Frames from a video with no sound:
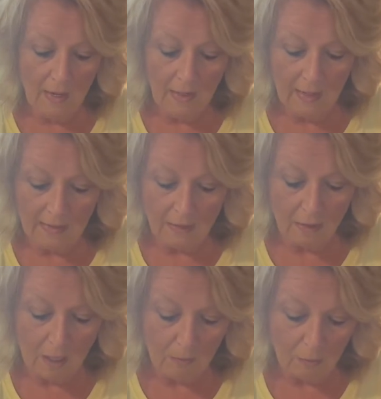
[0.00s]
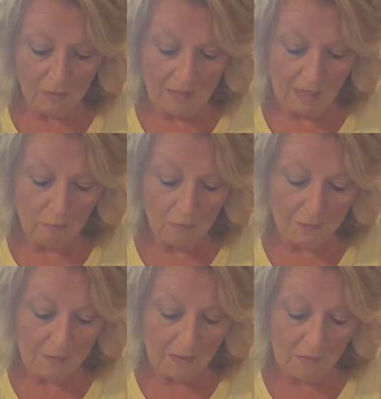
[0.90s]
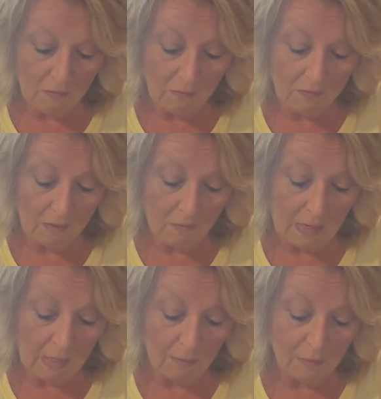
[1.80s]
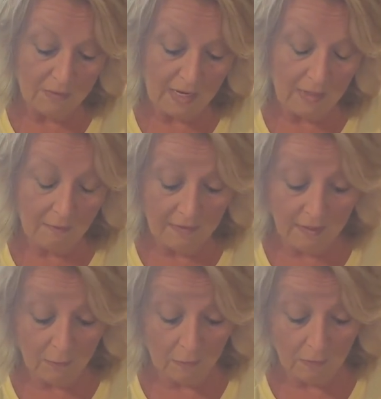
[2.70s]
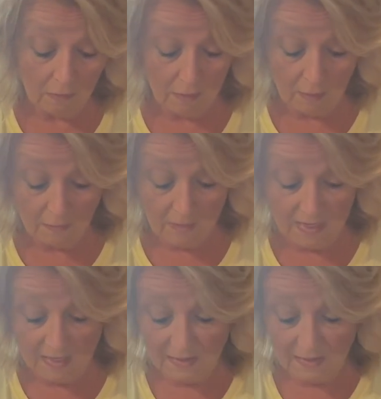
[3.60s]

like a couple of tablespoons of apple cider vinegar, because mine